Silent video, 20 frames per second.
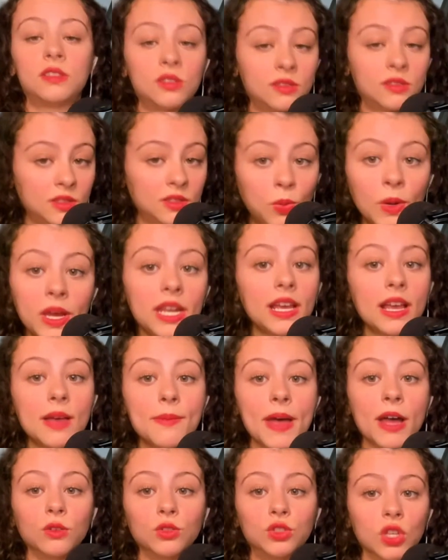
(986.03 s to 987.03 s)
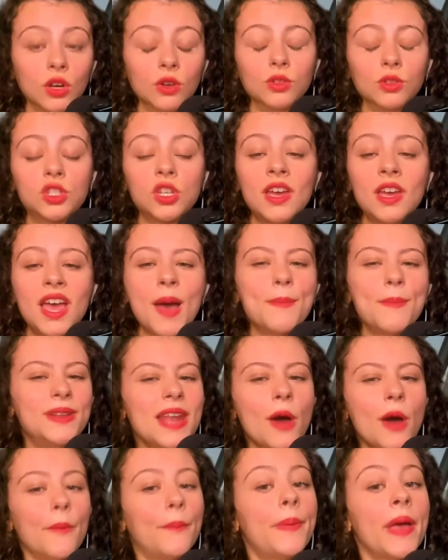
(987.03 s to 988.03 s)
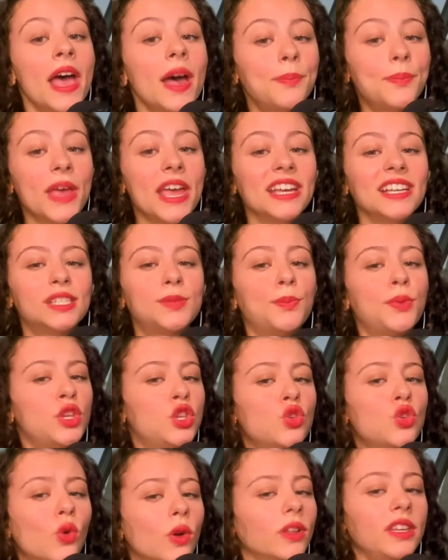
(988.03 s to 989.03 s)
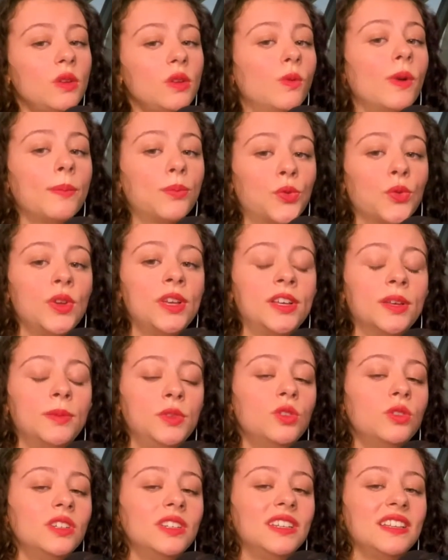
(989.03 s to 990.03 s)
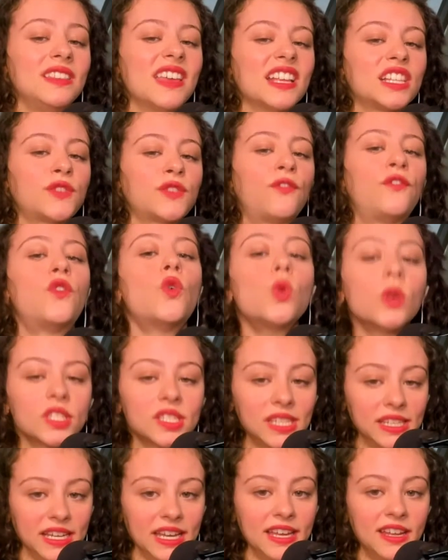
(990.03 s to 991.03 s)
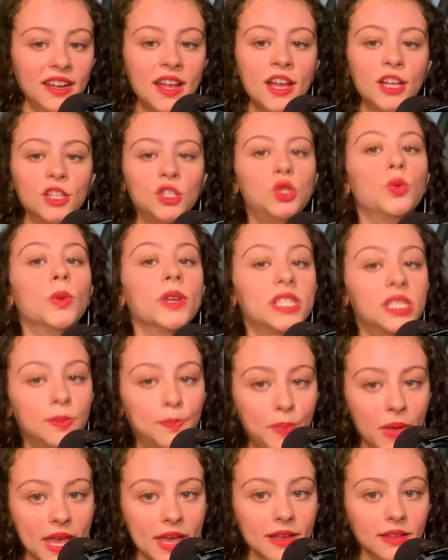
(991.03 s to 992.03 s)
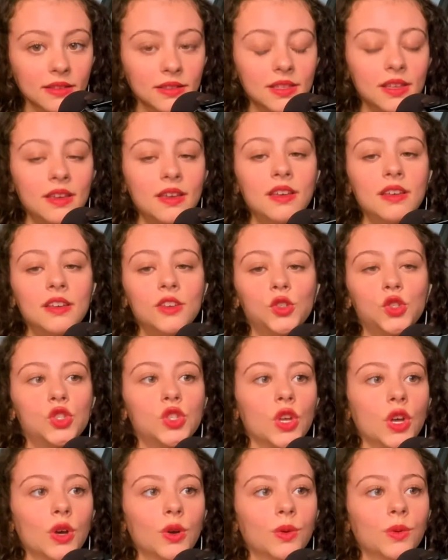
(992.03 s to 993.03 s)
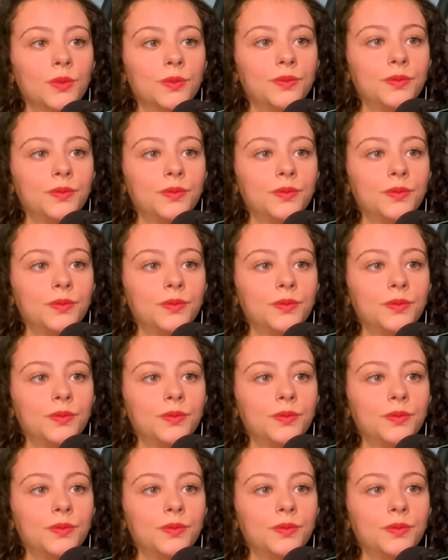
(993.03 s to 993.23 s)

tweeting about Doge. But now Pepe is purely Web3 community that's forcing it to expand. So